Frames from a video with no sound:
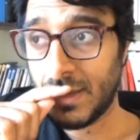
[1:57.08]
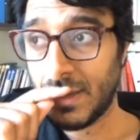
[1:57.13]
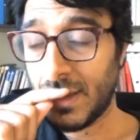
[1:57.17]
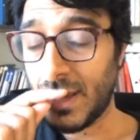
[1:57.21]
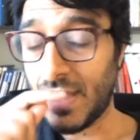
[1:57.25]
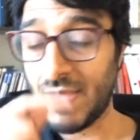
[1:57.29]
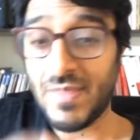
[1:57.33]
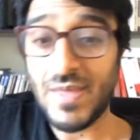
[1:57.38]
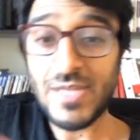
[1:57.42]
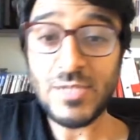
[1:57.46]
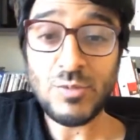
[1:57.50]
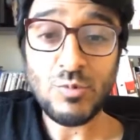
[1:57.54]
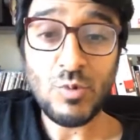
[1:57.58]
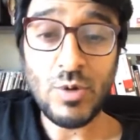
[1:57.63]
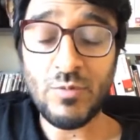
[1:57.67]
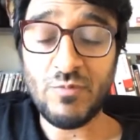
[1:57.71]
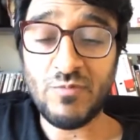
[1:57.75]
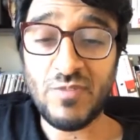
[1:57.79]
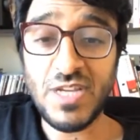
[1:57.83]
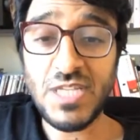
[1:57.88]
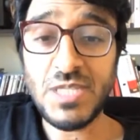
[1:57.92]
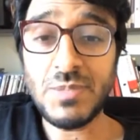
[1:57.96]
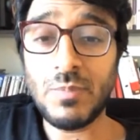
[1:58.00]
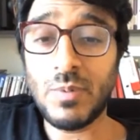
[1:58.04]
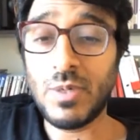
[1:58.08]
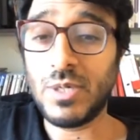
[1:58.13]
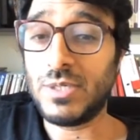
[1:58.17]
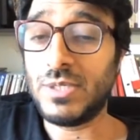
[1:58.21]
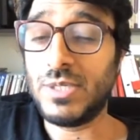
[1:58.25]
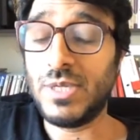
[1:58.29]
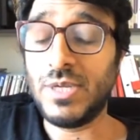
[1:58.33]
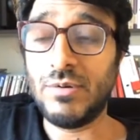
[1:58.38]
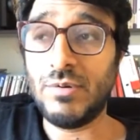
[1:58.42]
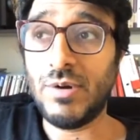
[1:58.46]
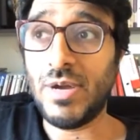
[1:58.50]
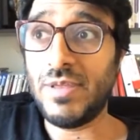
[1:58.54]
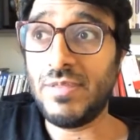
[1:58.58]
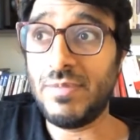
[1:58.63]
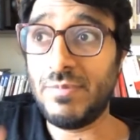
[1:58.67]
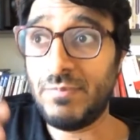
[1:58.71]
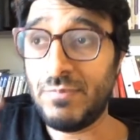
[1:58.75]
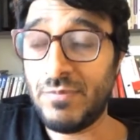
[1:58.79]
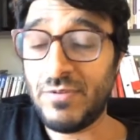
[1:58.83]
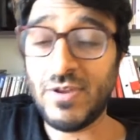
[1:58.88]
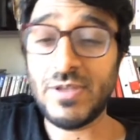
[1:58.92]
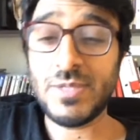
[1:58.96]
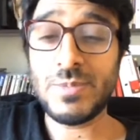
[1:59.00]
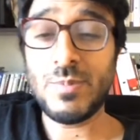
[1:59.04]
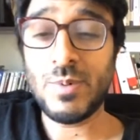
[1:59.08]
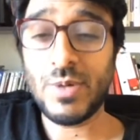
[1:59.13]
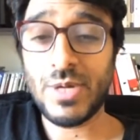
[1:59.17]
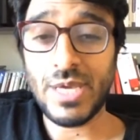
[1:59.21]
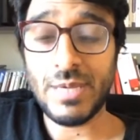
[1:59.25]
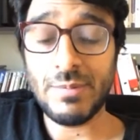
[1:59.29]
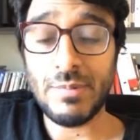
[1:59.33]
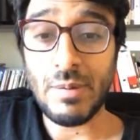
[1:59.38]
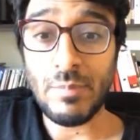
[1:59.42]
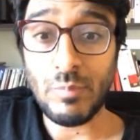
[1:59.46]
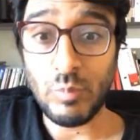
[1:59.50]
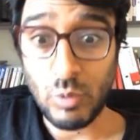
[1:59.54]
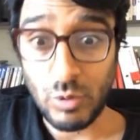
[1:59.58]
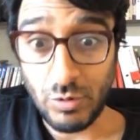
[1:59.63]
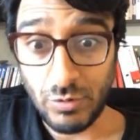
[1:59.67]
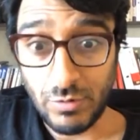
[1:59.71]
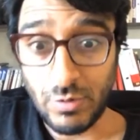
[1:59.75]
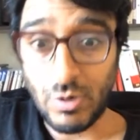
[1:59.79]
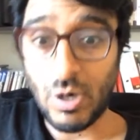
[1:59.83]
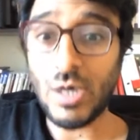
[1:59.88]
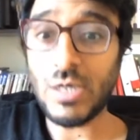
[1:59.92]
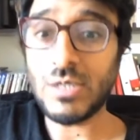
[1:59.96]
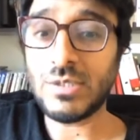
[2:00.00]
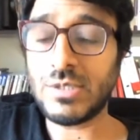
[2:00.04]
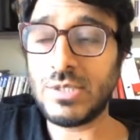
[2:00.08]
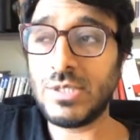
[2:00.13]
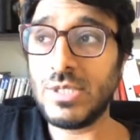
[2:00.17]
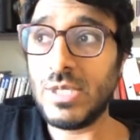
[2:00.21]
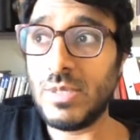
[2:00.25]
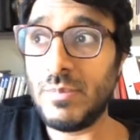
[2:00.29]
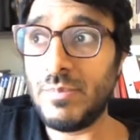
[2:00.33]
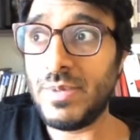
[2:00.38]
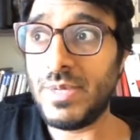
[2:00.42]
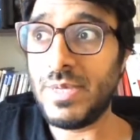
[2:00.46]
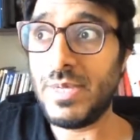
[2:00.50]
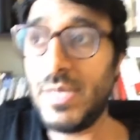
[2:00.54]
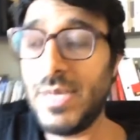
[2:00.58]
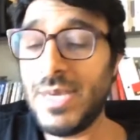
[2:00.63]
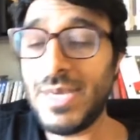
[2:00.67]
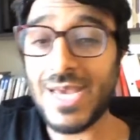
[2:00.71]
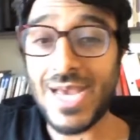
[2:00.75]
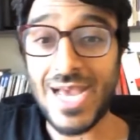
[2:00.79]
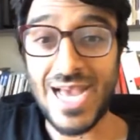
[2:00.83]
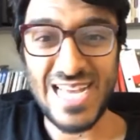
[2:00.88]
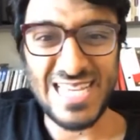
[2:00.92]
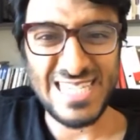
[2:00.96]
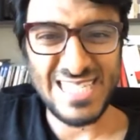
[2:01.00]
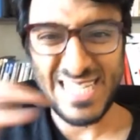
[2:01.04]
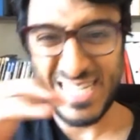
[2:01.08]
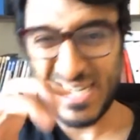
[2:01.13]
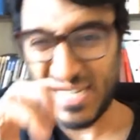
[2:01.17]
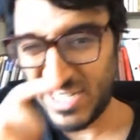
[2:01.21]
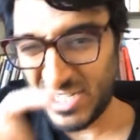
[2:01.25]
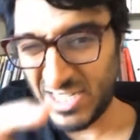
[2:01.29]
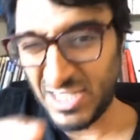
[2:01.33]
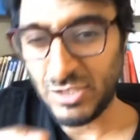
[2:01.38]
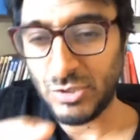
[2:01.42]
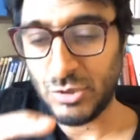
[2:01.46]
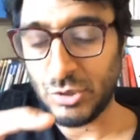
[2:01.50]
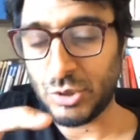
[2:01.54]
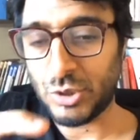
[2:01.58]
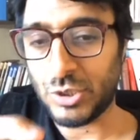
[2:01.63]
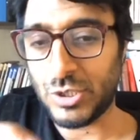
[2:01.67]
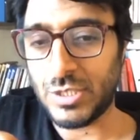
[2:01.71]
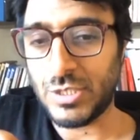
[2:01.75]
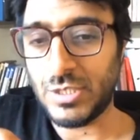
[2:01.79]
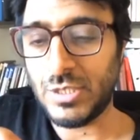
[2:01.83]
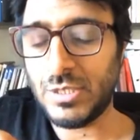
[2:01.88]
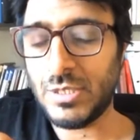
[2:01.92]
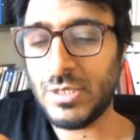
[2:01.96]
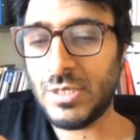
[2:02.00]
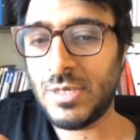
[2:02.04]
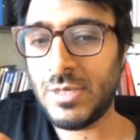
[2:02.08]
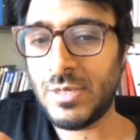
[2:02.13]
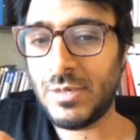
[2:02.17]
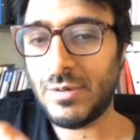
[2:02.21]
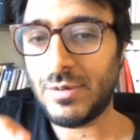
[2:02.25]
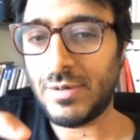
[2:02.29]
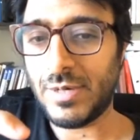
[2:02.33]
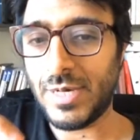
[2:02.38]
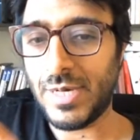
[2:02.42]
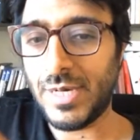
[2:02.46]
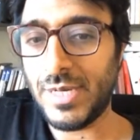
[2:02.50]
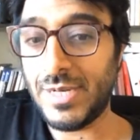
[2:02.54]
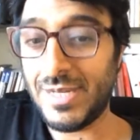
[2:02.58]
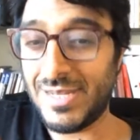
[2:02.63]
and that's what Facebook did, right? Facebook came up with RocksDB as an engine, right?